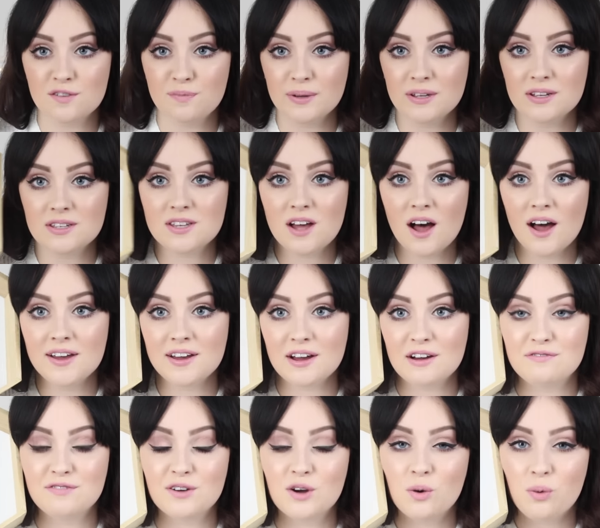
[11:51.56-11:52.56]
have been in Tiger
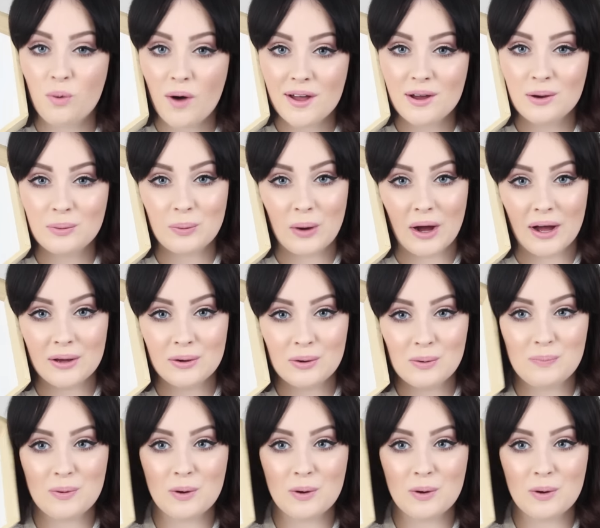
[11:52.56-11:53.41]
for quite a while,